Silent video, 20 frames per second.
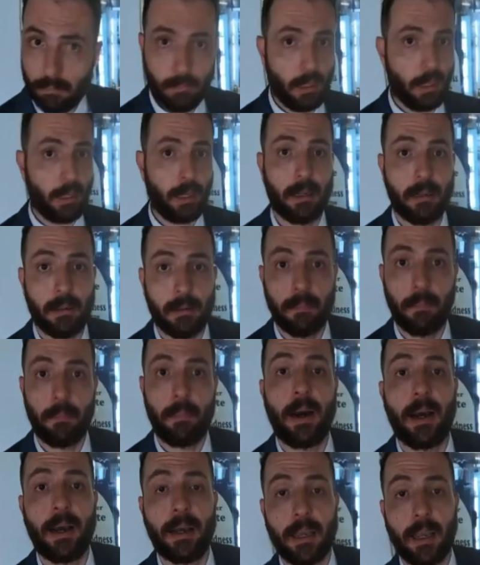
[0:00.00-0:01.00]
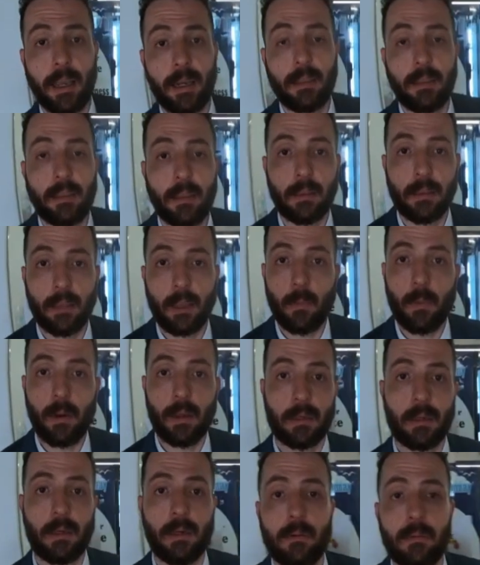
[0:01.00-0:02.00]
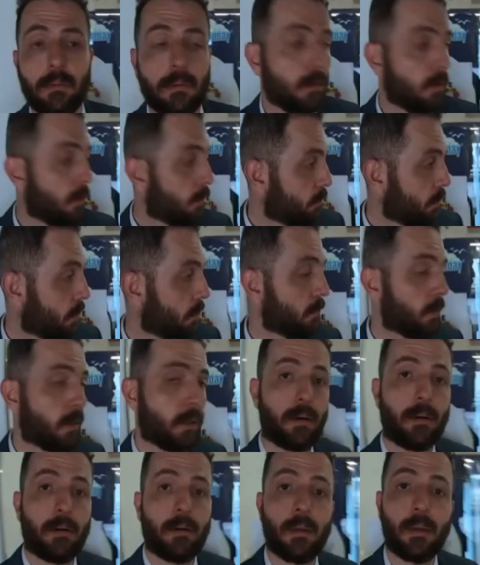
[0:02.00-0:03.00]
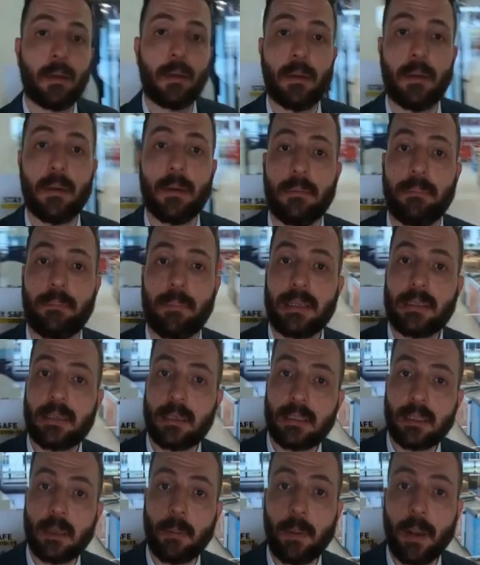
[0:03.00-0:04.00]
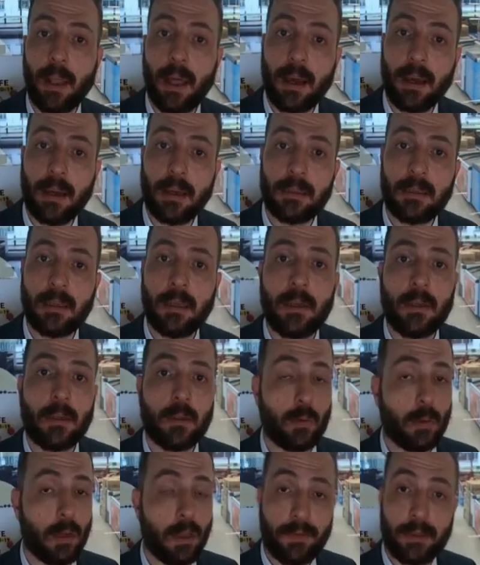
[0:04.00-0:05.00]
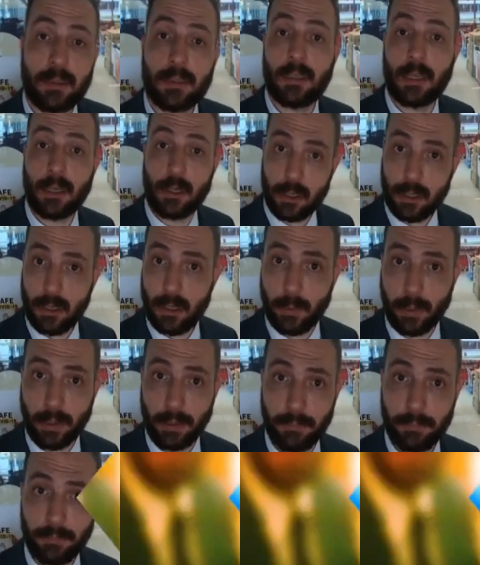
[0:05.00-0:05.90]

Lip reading: They can buy anything they want, you know, from their basic supplies to even stationery.